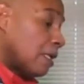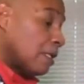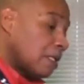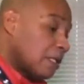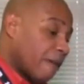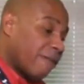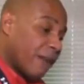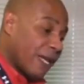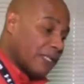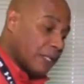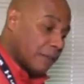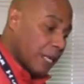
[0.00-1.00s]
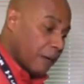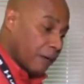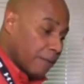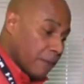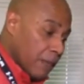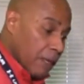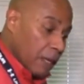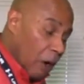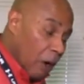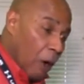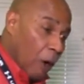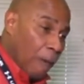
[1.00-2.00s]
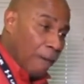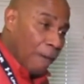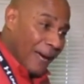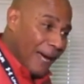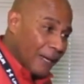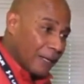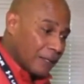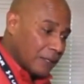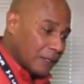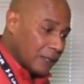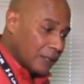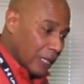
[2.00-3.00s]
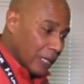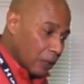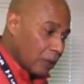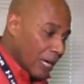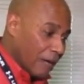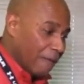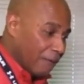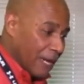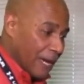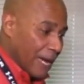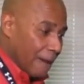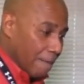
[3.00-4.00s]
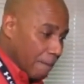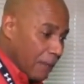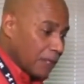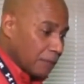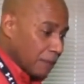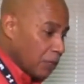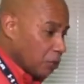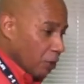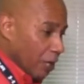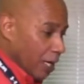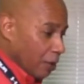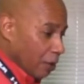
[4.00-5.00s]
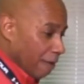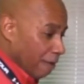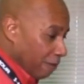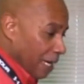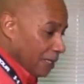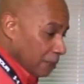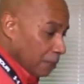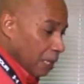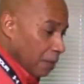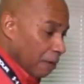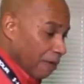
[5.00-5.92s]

this is our flight simulator. All pilots that learn how to fly must be trained on a flight simulator